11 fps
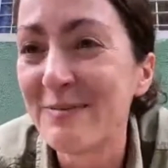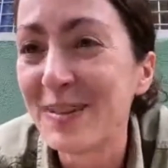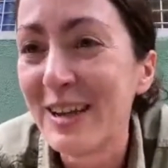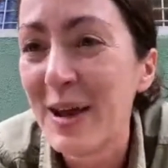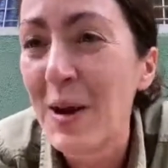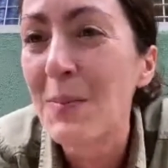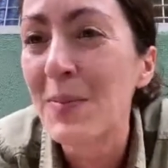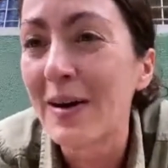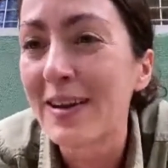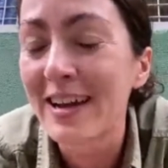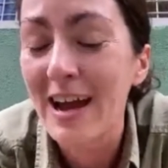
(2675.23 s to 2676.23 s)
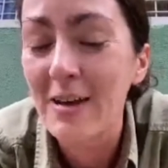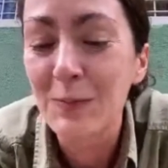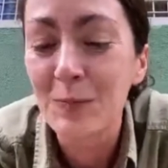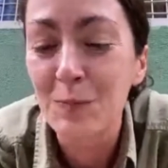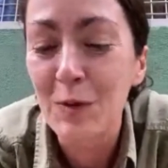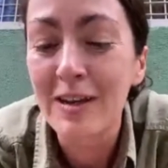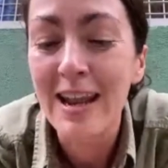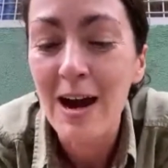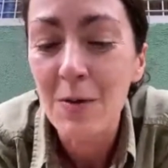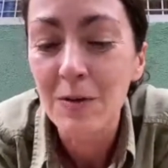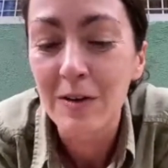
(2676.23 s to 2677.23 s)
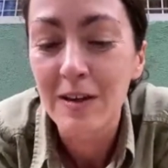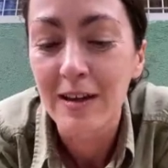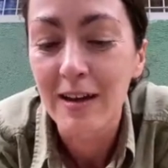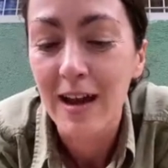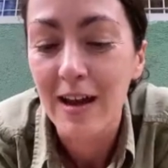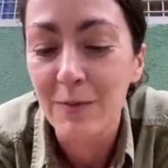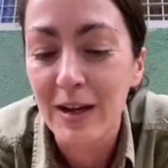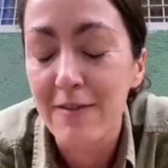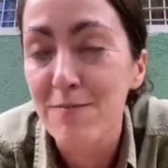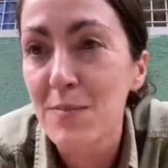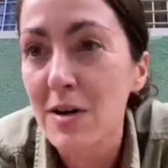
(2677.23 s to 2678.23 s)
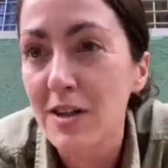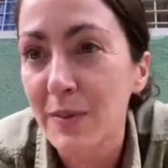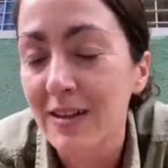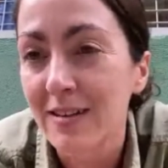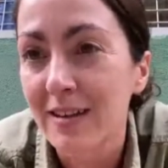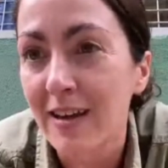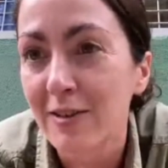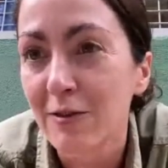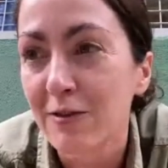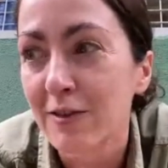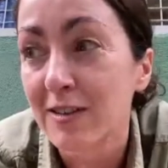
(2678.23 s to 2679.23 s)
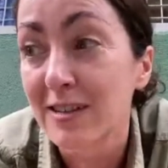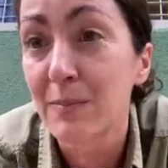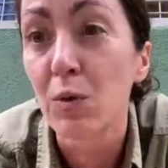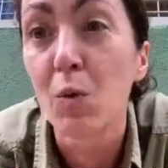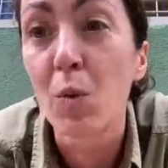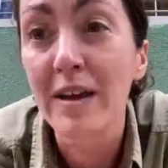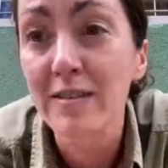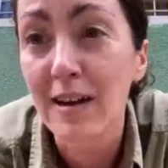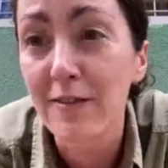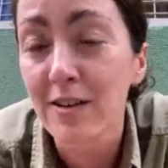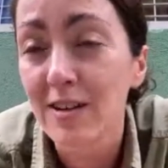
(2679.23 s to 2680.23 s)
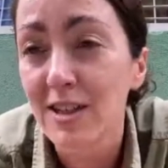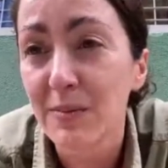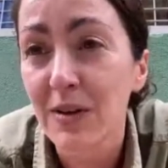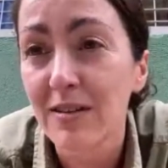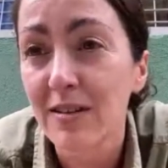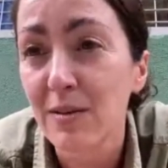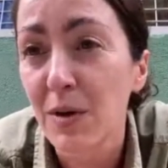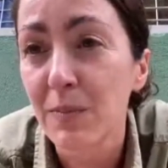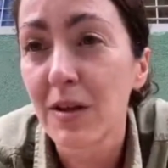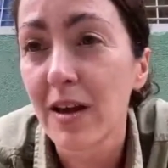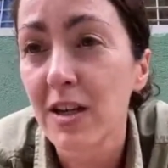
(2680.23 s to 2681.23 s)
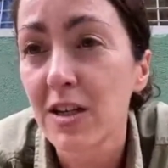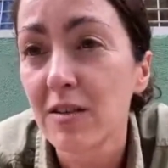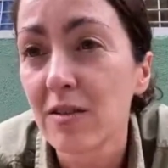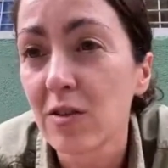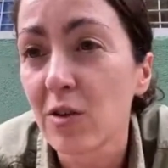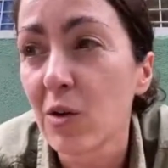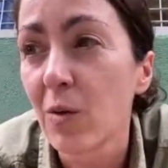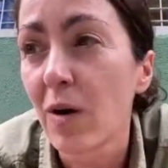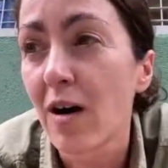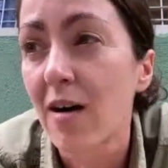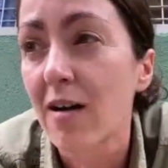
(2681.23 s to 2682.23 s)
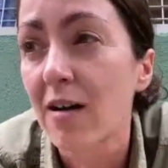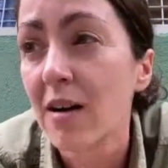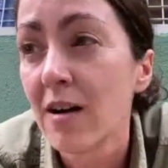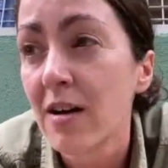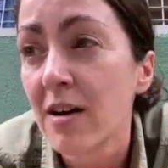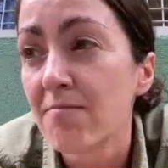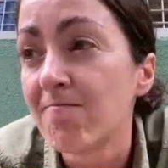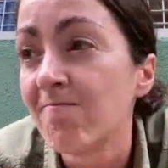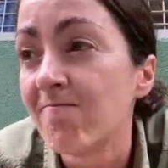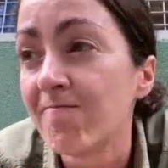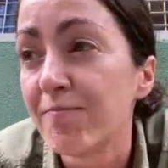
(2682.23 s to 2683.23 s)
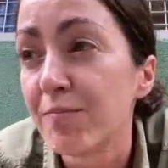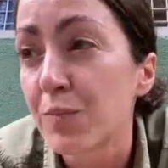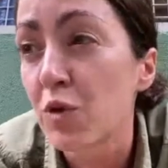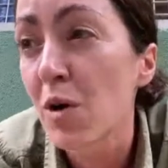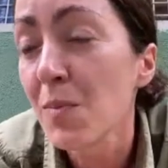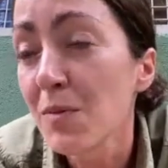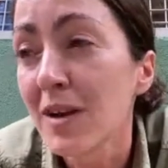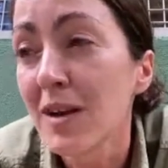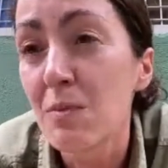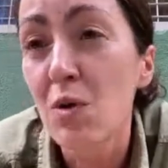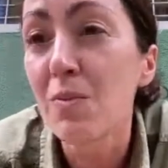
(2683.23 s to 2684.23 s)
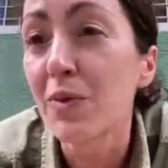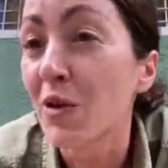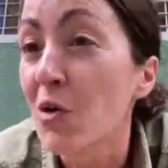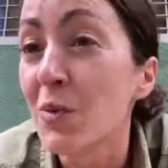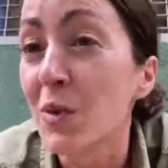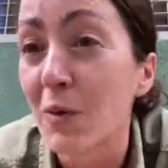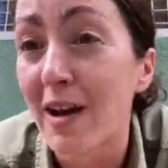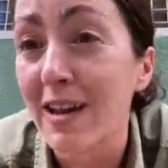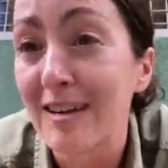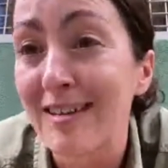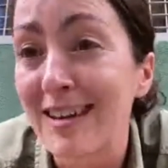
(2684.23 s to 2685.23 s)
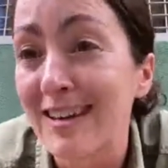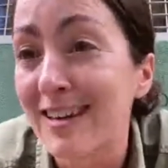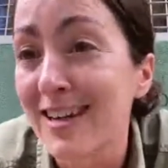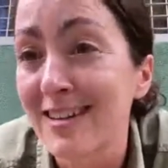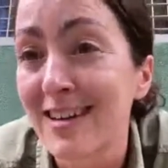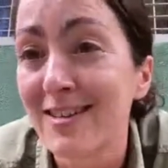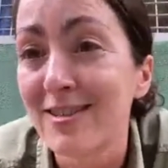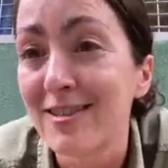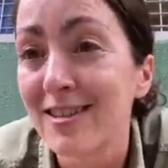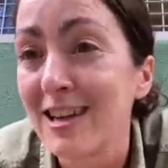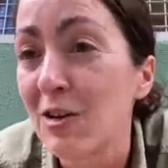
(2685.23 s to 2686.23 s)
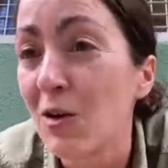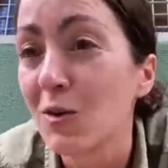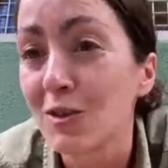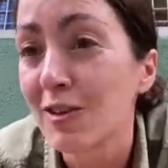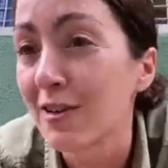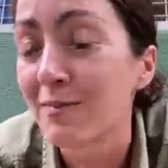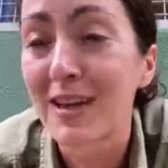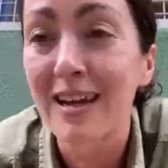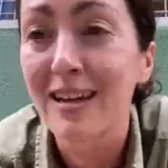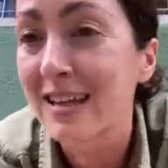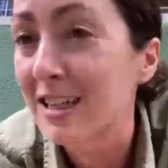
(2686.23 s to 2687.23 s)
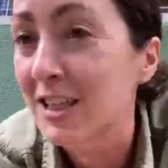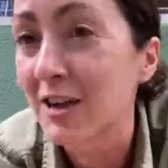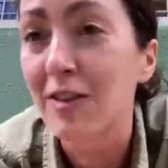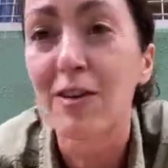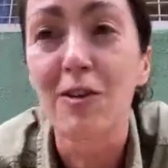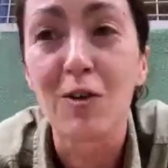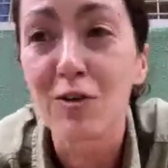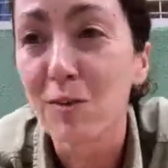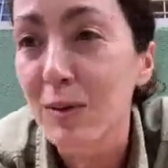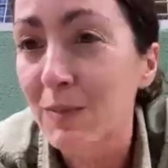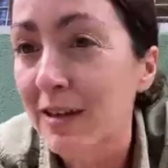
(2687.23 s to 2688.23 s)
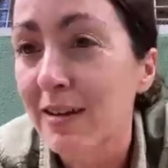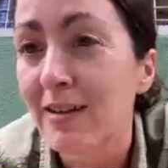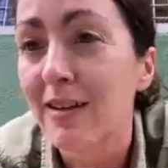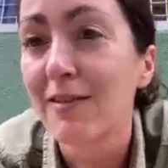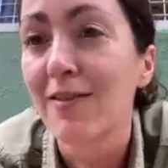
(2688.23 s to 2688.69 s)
um, but we're now looking and we have much better data on, for example, West African chimpanzee populations who are Mm, probably more bonobo like in their tendency not to kill each other, not to be particularly violent,